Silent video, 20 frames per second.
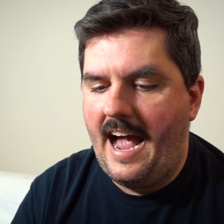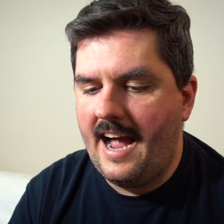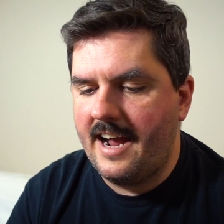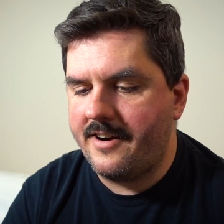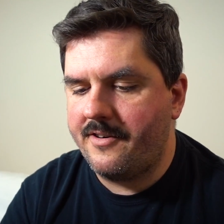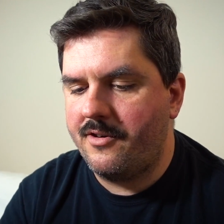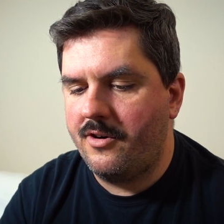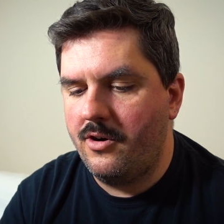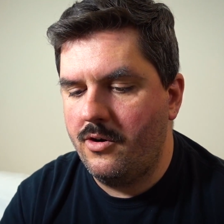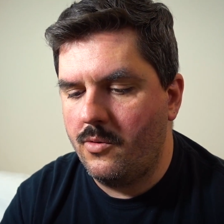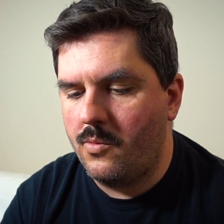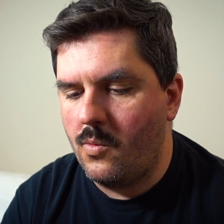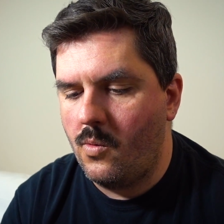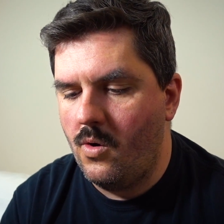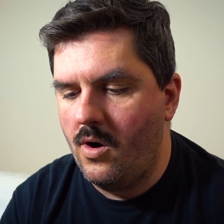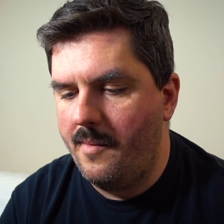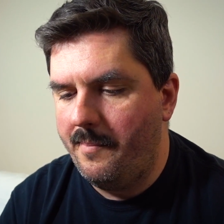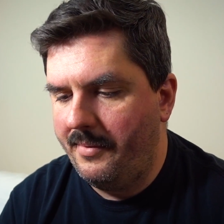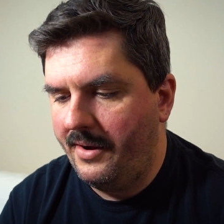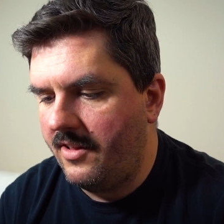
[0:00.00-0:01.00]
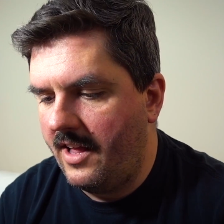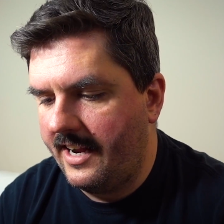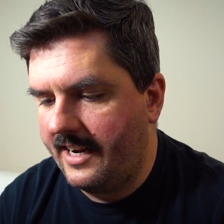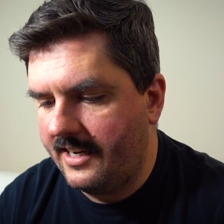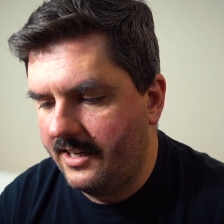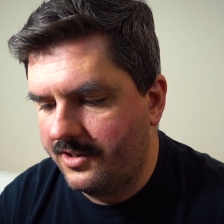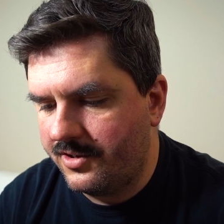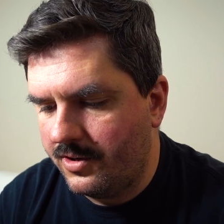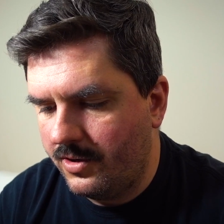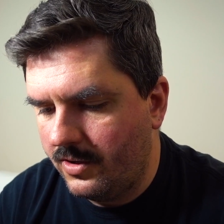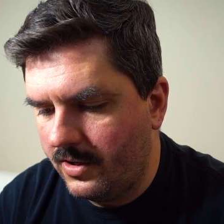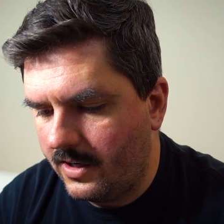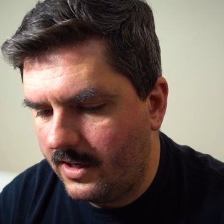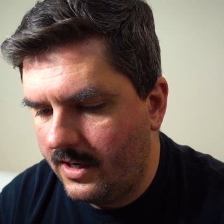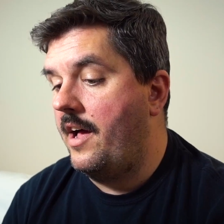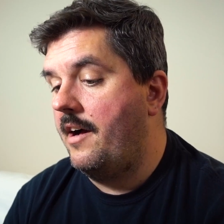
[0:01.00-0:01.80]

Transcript: Acro Whoop flight controller.